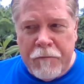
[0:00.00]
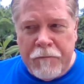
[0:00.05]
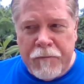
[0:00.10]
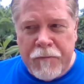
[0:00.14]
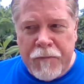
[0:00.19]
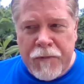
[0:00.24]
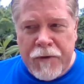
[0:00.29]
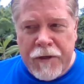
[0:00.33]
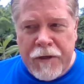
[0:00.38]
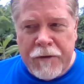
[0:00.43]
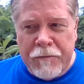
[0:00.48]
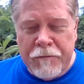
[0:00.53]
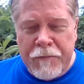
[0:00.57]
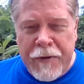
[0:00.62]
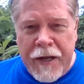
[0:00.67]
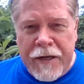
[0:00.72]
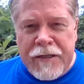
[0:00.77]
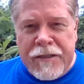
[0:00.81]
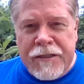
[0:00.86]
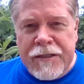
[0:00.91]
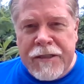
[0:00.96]
In
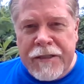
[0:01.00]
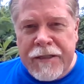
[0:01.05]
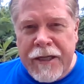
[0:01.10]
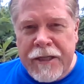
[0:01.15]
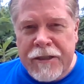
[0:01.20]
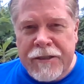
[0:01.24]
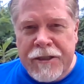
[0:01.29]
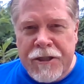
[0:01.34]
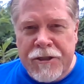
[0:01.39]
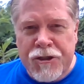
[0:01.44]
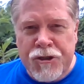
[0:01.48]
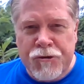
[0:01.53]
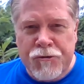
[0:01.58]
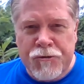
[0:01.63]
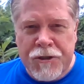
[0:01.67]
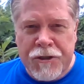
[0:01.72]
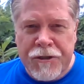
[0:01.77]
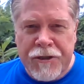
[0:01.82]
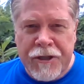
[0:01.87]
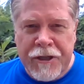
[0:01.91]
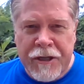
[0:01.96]
medicine, they teach you
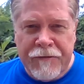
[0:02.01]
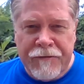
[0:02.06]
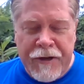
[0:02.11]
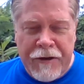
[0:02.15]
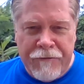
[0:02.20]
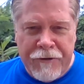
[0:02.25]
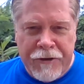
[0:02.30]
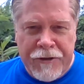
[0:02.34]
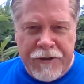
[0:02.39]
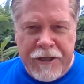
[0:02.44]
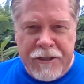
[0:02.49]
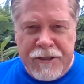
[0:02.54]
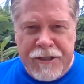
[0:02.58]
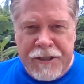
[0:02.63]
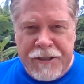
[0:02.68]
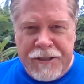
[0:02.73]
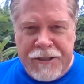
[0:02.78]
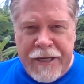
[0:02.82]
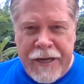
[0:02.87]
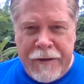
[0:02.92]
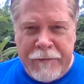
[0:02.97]
to think of everything as
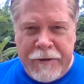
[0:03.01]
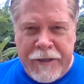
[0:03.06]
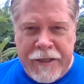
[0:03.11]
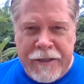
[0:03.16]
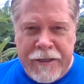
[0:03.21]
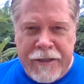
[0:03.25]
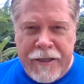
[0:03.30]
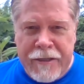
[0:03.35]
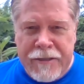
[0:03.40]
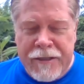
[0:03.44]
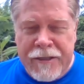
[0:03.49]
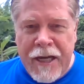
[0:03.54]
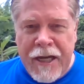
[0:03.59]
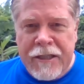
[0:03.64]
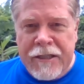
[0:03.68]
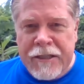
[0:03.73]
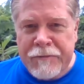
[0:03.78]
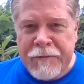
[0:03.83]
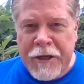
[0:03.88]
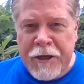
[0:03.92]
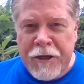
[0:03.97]
contaminated. It's not
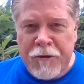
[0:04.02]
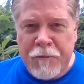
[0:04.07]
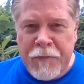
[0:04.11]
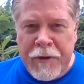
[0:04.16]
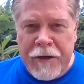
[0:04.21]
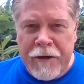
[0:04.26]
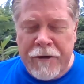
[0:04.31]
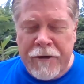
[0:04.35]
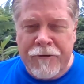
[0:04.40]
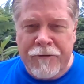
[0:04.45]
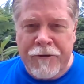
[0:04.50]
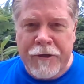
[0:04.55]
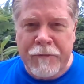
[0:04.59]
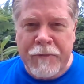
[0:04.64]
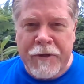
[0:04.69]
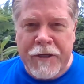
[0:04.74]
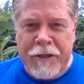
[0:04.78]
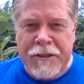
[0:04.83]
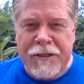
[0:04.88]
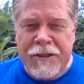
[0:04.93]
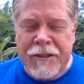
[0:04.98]
to make you paranoid, but
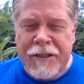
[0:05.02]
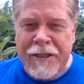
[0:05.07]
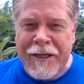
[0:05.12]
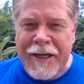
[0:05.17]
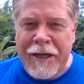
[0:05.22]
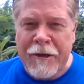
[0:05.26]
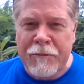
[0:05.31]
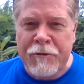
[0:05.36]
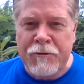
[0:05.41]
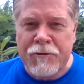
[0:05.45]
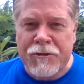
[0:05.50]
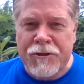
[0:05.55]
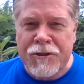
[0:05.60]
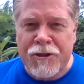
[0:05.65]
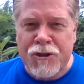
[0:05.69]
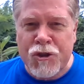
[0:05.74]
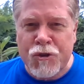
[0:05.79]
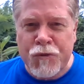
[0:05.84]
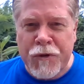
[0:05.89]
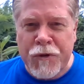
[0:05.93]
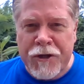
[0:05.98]
it's to keep you
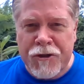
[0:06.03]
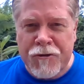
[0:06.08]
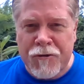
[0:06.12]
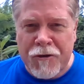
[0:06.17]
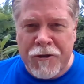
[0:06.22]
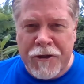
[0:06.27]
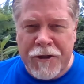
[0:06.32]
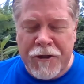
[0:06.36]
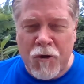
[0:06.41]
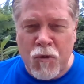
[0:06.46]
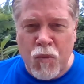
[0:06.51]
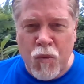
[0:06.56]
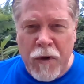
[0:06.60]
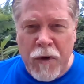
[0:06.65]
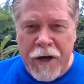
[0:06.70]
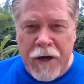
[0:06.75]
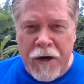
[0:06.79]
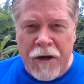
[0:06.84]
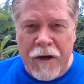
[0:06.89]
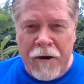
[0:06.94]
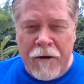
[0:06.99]
situationally
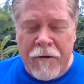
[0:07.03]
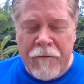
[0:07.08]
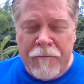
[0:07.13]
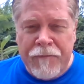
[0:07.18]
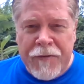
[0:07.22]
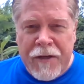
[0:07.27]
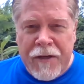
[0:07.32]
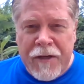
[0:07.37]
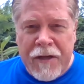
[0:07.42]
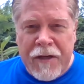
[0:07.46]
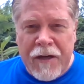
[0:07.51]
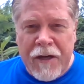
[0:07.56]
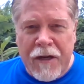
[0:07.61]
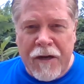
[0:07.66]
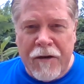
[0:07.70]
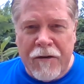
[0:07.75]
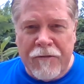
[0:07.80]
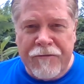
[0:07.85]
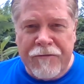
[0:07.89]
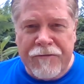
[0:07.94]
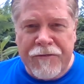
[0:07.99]
aware
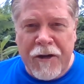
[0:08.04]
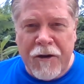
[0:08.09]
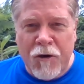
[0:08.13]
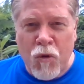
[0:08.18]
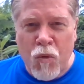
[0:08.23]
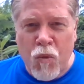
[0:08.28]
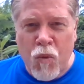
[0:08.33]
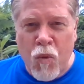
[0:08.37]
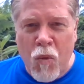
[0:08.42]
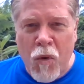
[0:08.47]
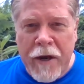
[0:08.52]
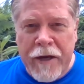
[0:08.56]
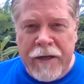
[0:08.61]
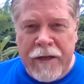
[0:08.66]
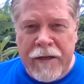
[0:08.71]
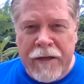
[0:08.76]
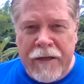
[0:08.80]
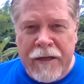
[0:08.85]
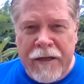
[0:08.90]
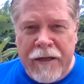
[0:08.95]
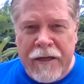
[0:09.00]
of what
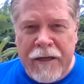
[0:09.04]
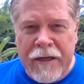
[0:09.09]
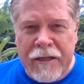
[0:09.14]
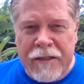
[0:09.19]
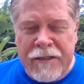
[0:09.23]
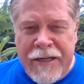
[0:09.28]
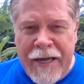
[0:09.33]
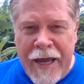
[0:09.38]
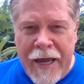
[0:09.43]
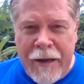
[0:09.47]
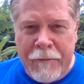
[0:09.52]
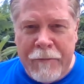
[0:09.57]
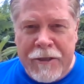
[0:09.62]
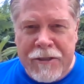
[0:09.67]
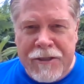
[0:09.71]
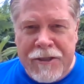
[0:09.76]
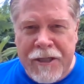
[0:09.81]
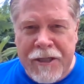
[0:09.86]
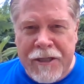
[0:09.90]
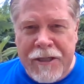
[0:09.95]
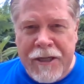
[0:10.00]
contaminants
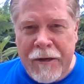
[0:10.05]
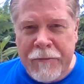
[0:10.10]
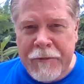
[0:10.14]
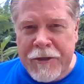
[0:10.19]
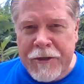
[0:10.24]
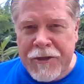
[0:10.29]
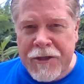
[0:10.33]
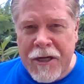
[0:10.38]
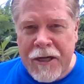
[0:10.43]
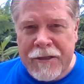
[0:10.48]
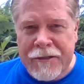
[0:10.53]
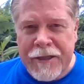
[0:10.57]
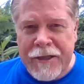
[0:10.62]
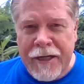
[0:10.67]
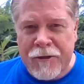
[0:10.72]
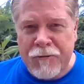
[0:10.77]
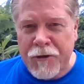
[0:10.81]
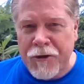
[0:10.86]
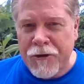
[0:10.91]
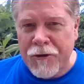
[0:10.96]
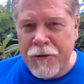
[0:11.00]
can come into contact
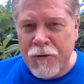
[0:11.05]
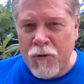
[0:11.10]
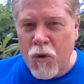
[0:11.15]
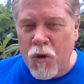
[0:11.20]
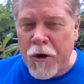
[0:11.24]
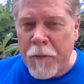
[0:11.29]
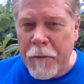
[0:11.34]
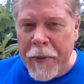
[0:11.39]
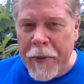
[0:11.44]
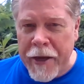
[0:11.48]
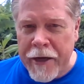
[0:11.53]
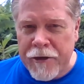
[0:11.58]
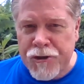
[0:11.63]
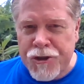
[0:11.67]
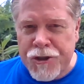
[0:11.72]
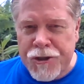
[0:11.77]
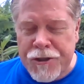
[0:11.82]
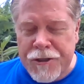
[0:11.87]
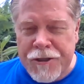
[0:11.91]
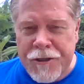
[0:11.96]
with you or a patient.